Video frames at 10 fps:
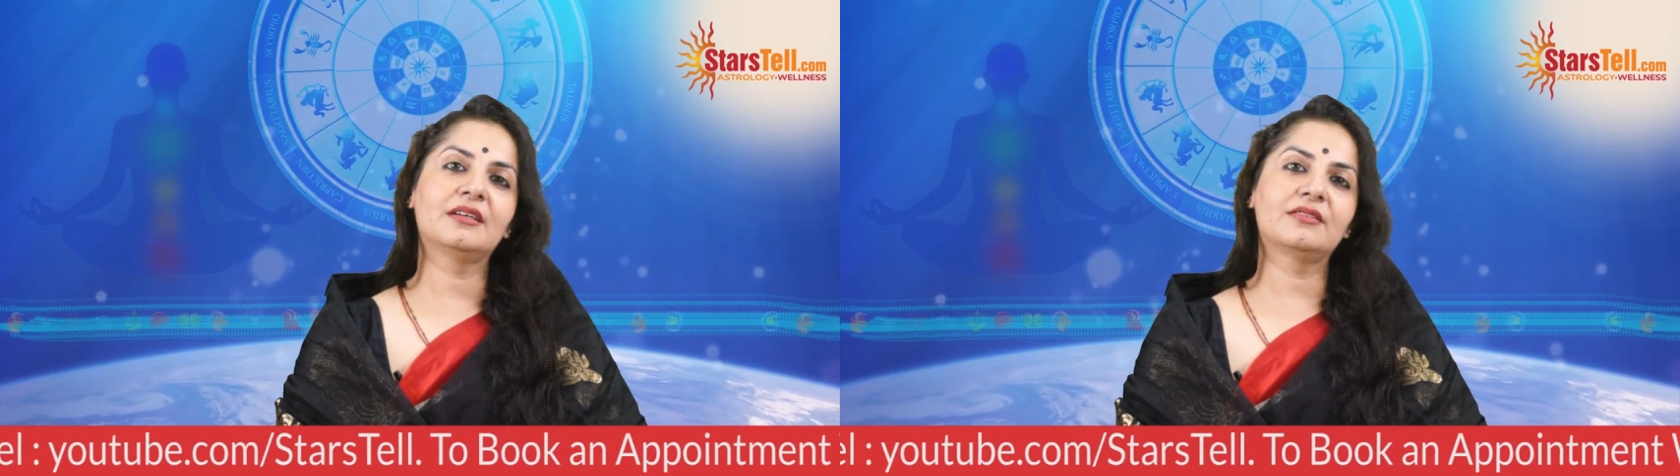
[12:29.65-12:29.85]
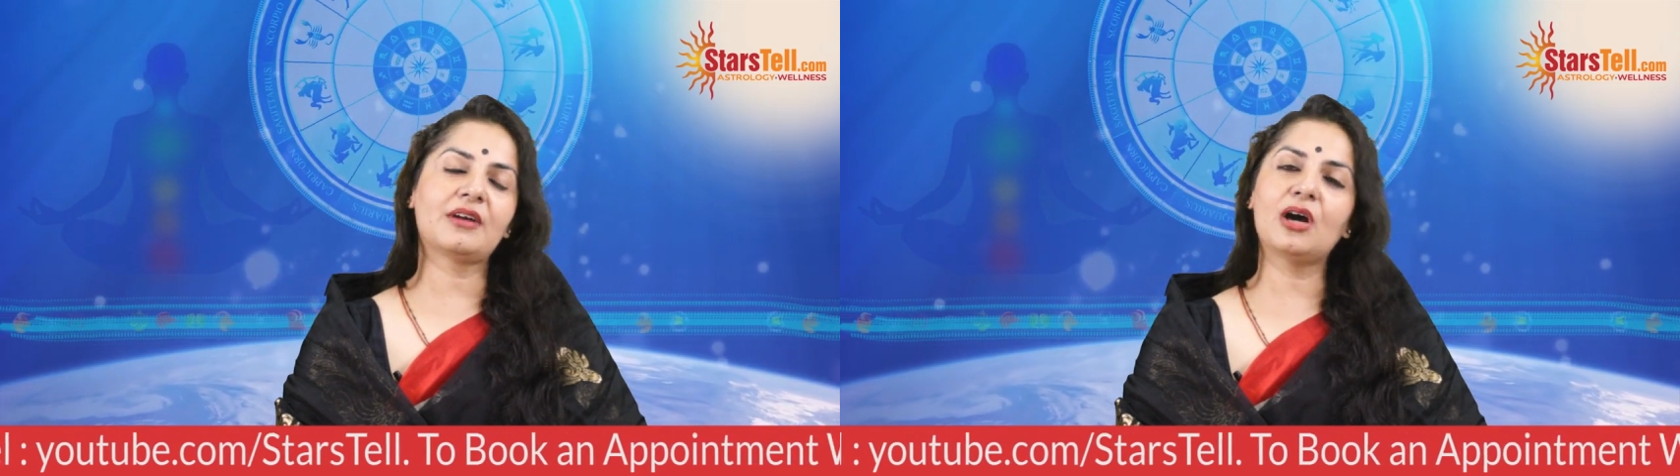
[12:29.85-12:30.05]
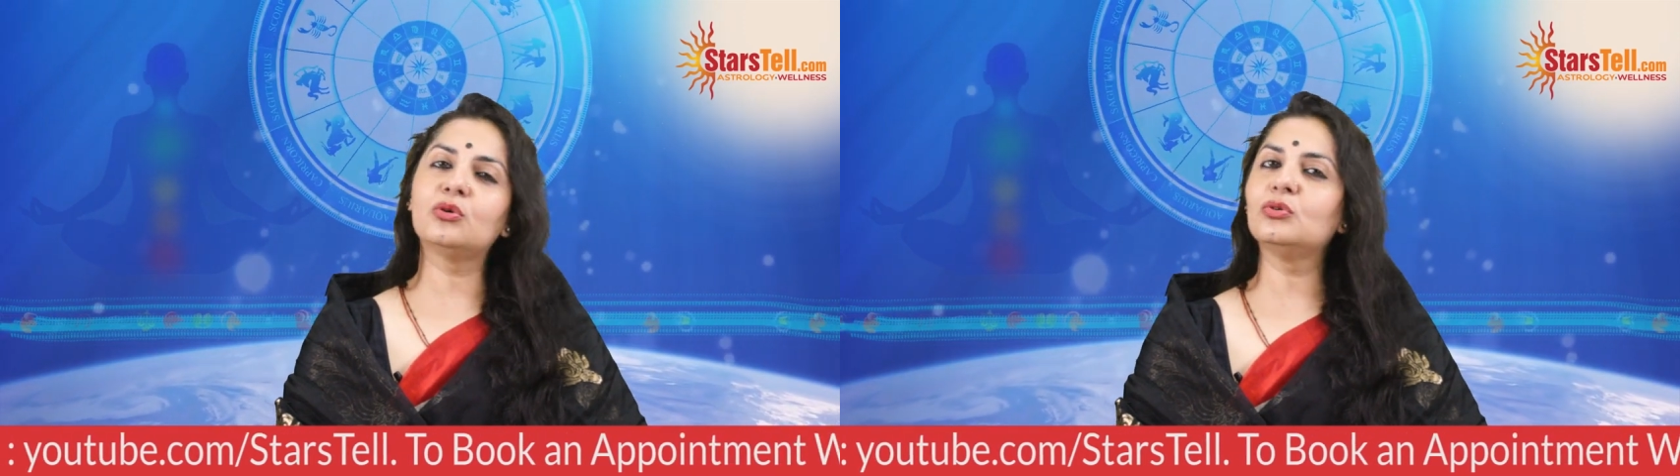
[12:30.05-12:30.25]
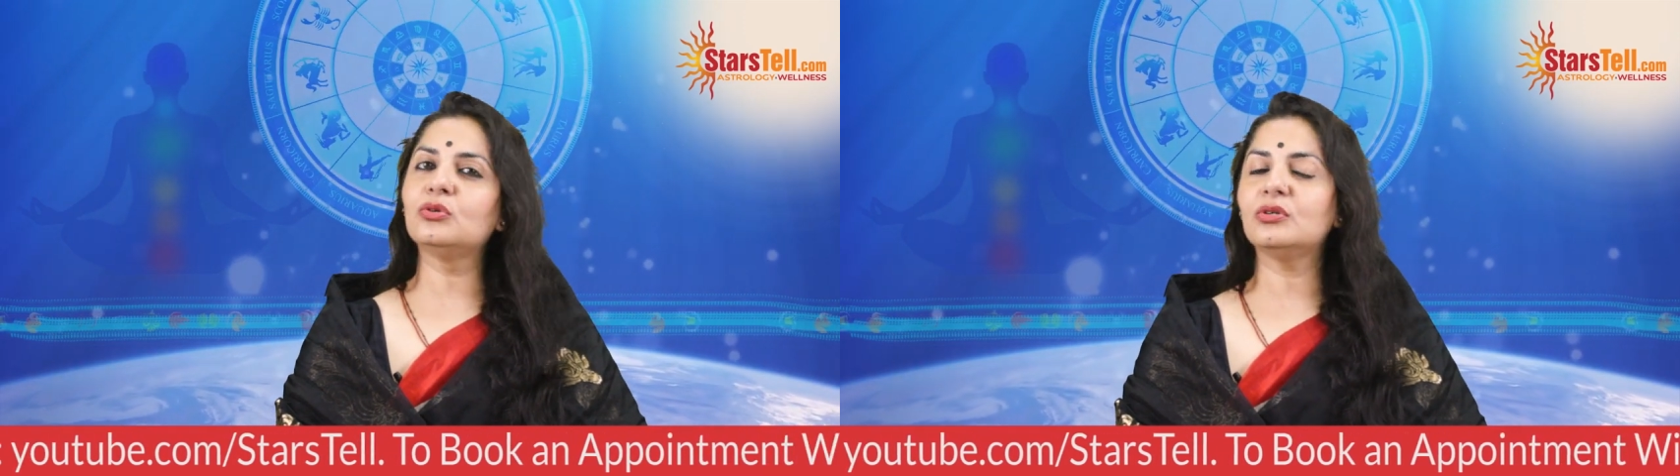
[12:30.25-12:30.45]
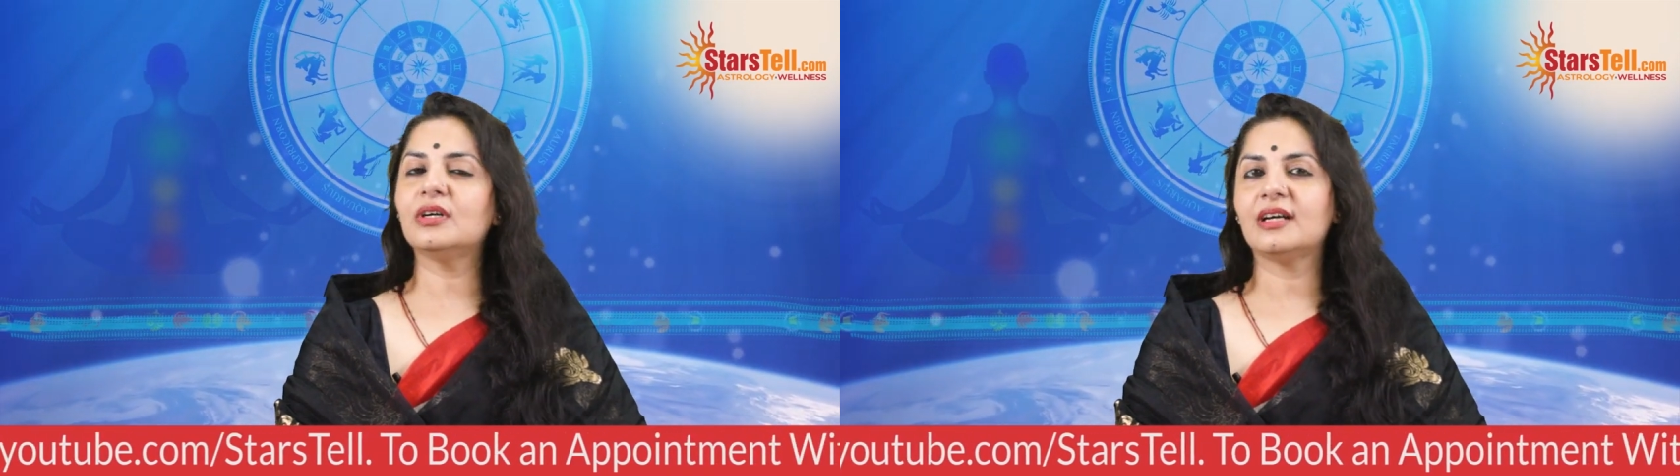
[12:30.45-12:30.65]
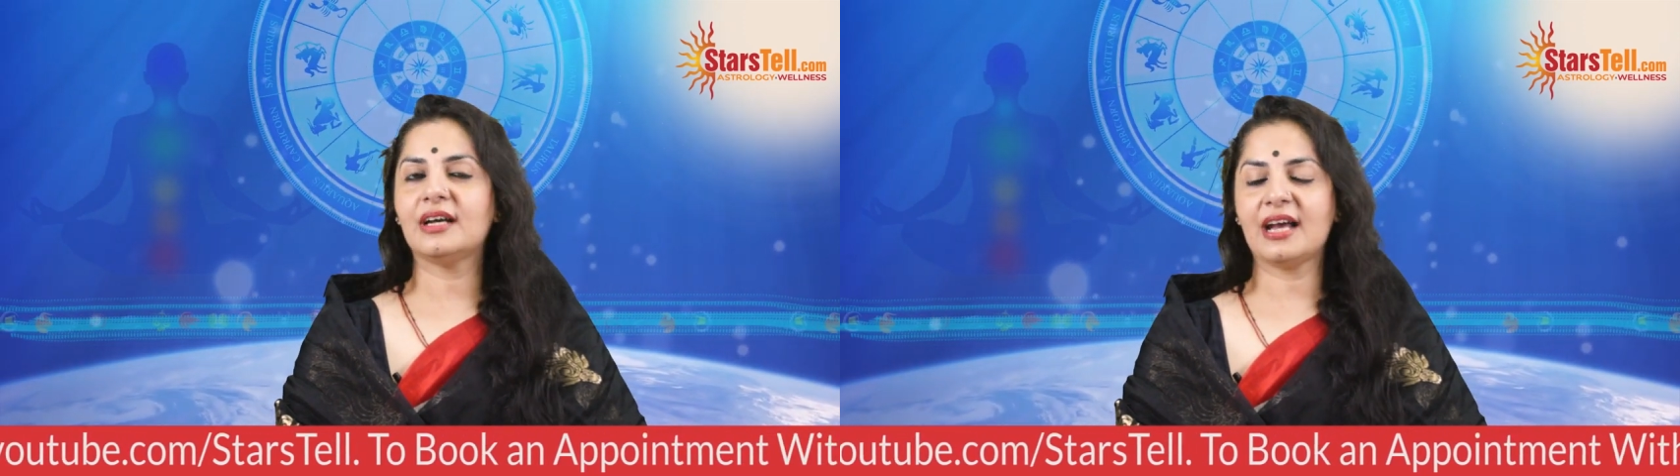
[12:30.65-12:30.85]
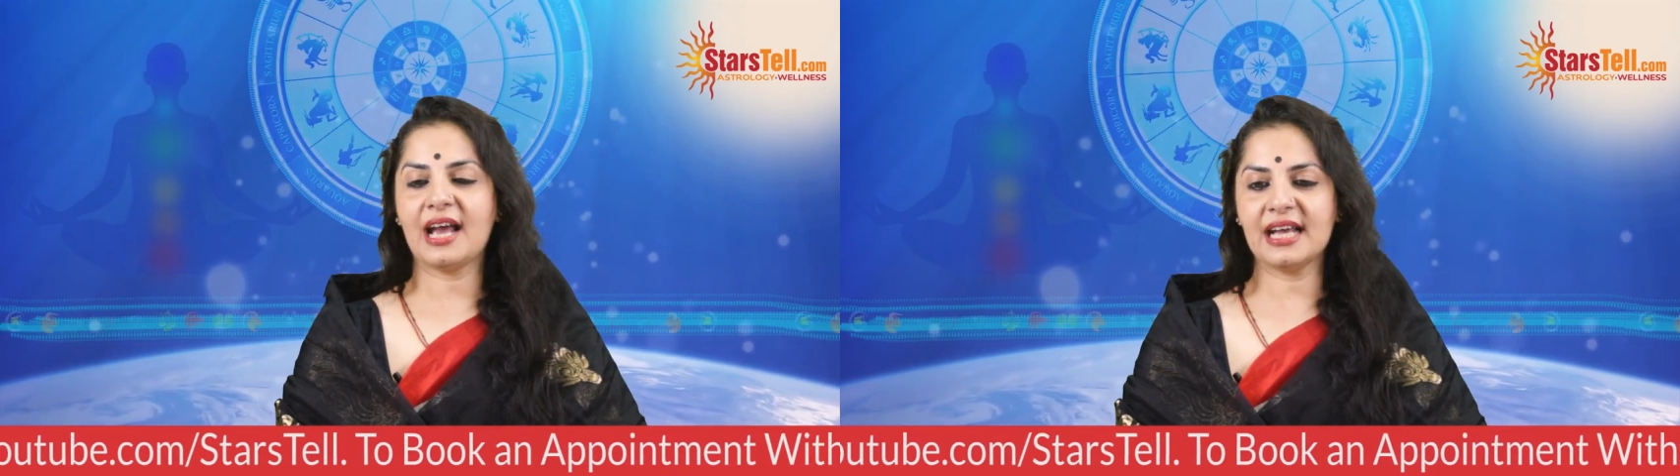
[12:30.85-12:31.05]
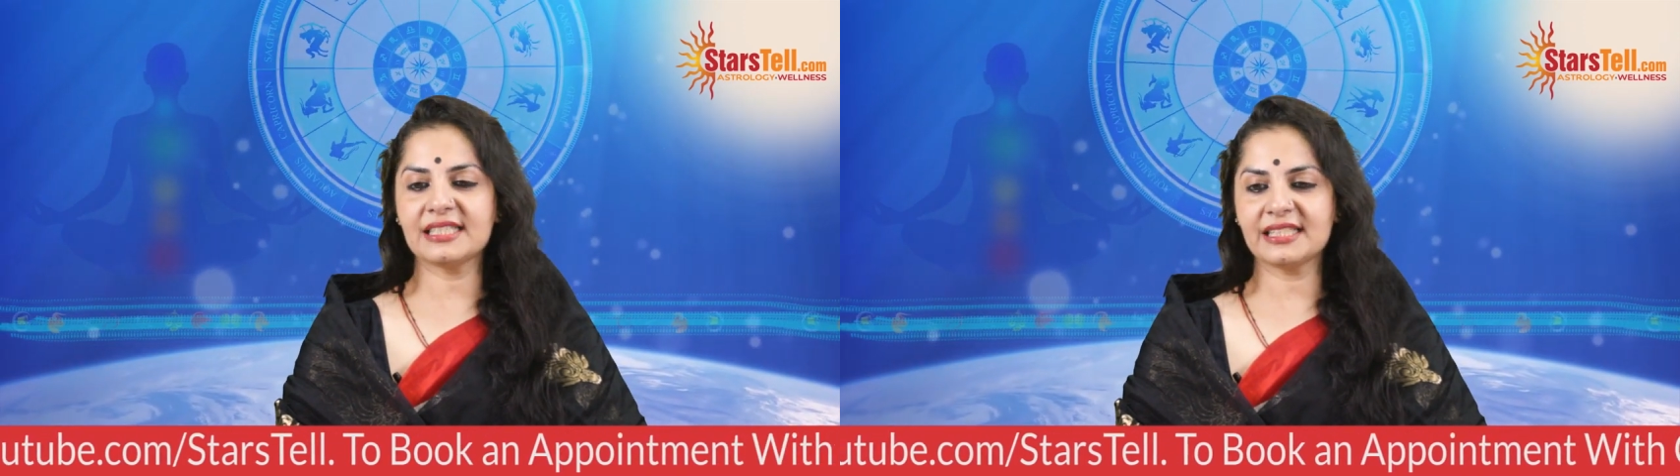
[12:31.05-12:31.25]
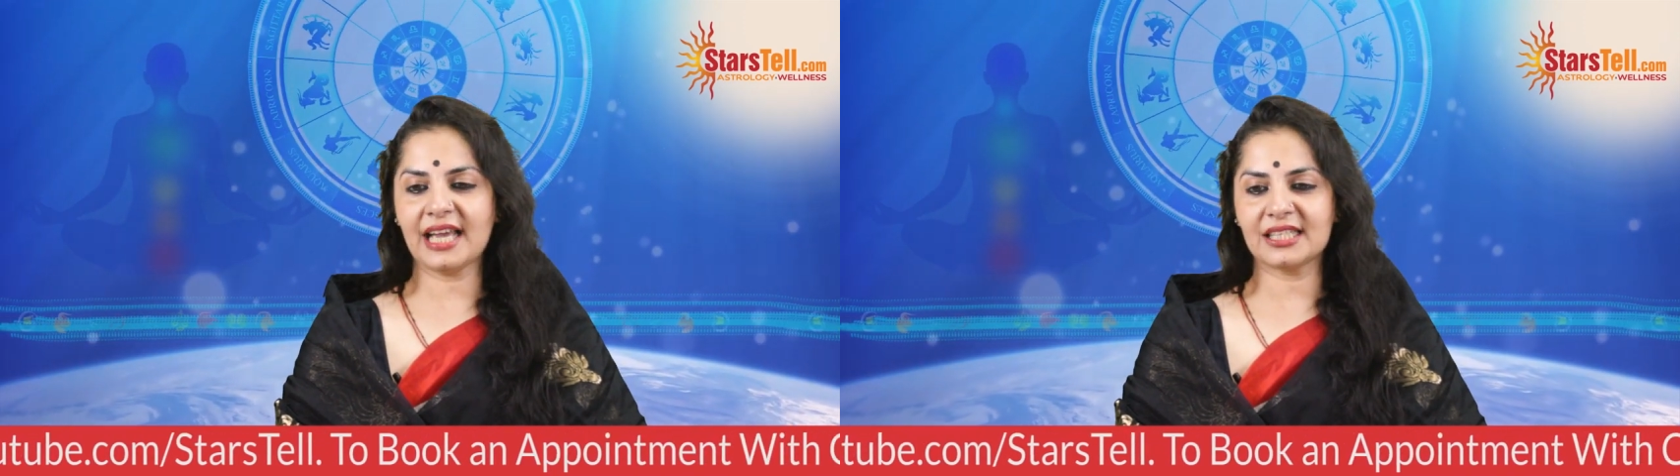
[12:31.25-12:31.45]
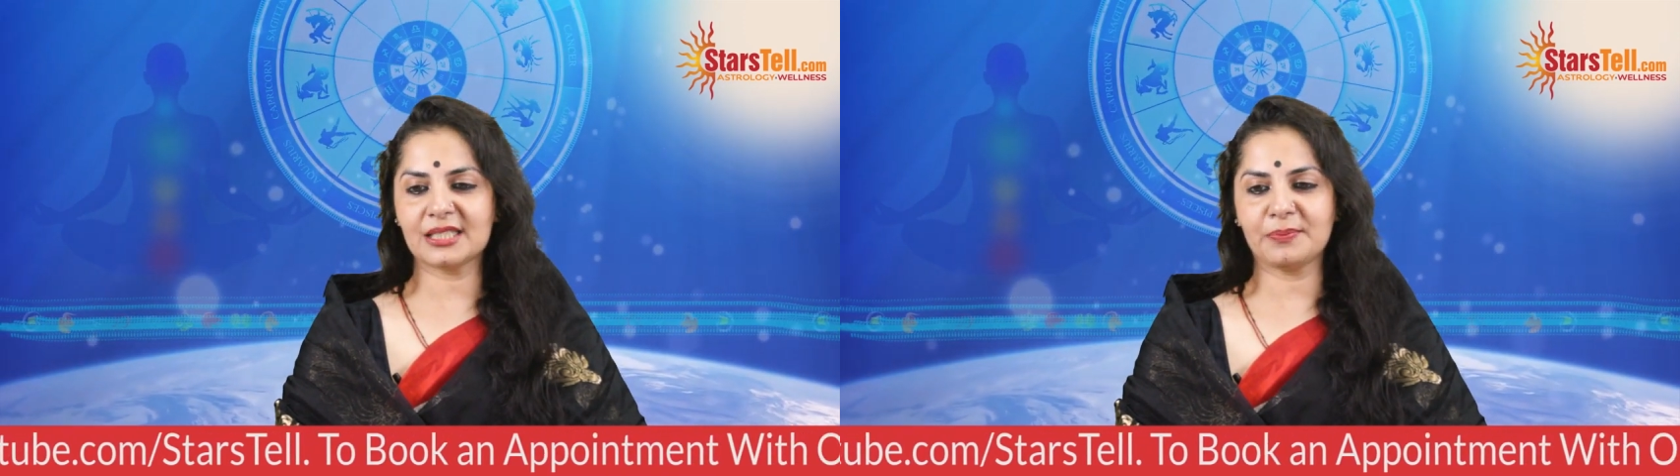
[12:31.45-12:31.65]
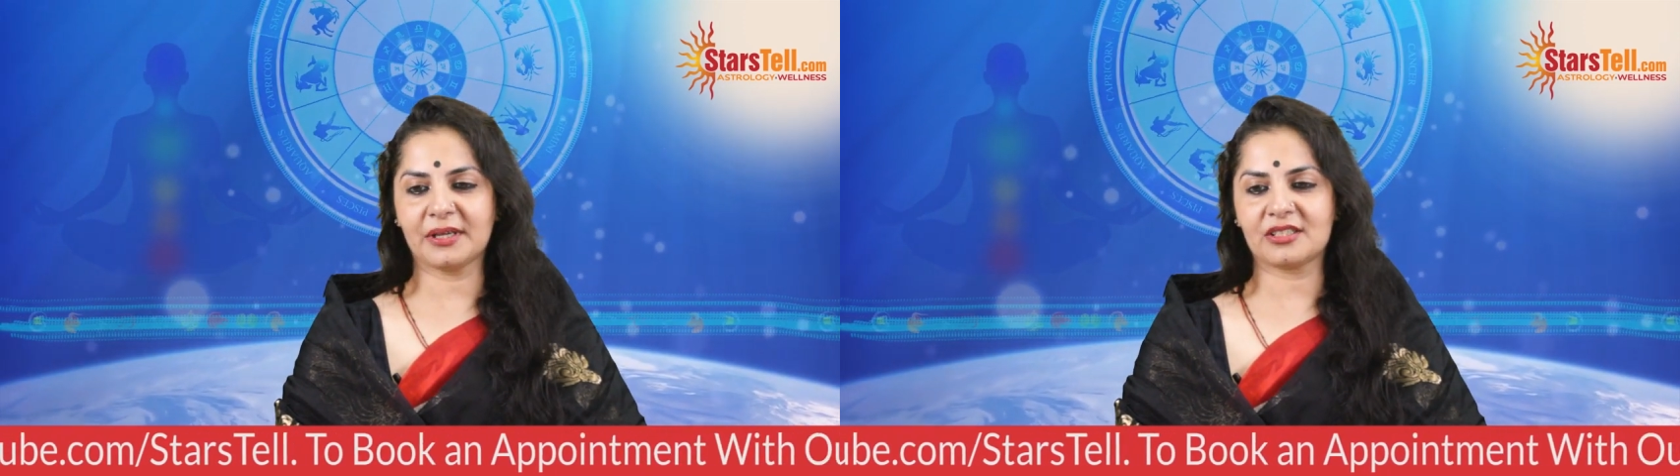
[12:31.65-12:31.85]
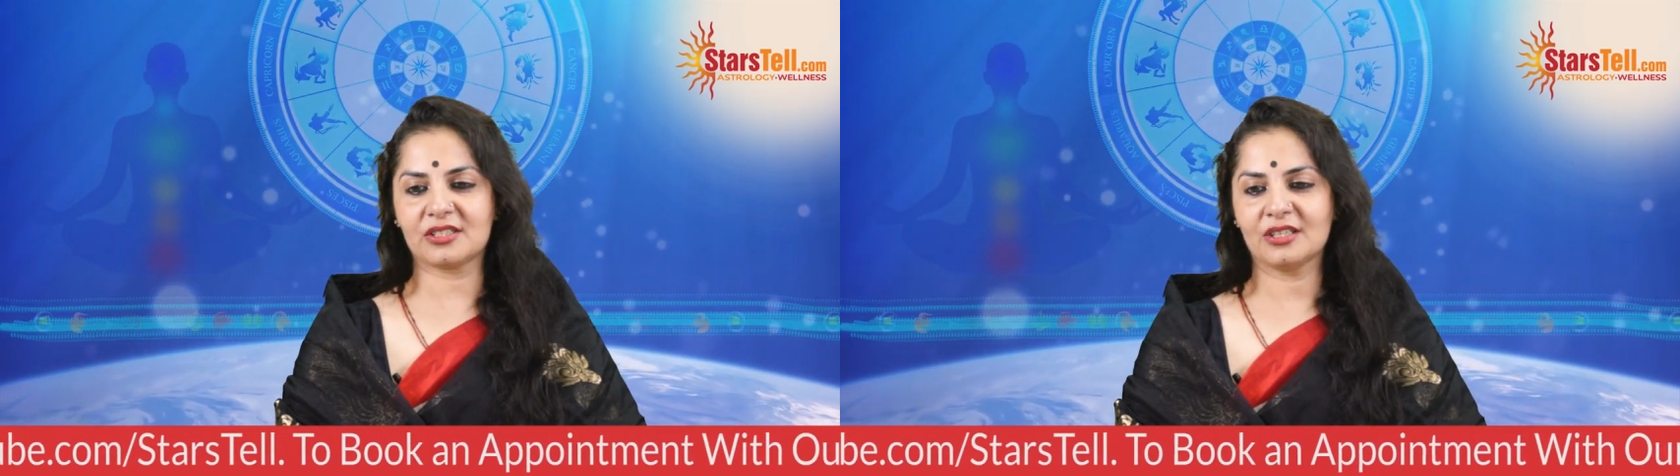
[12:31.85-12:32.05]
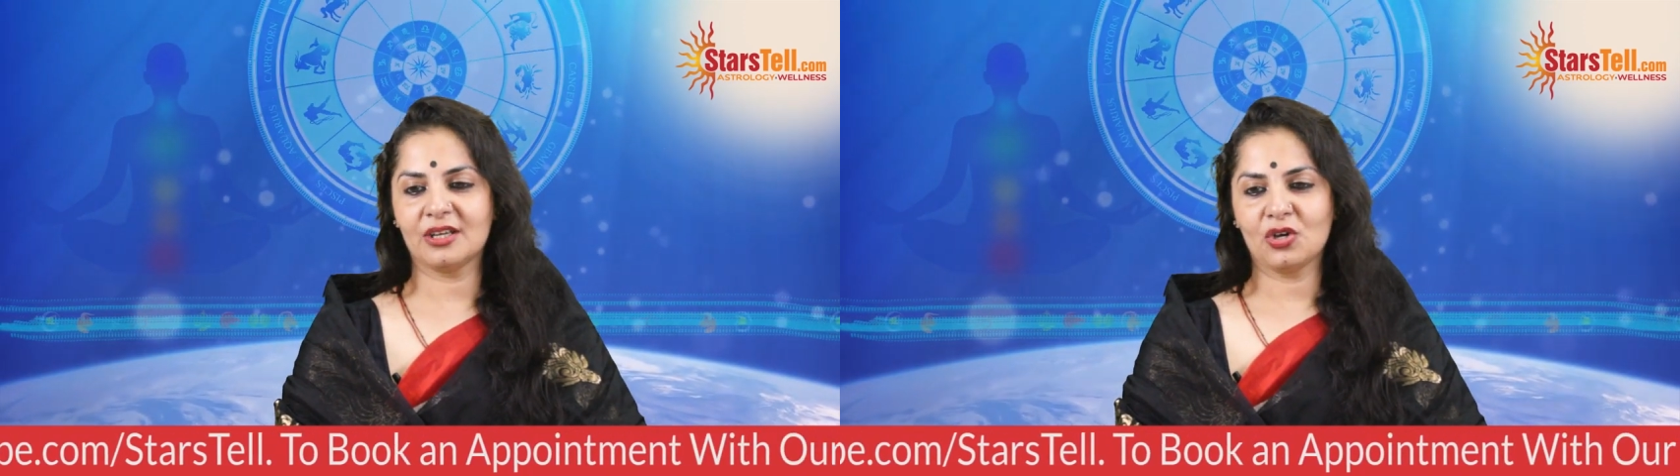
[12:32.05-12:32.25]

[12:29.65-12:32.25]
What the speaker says: Rahu has the aspect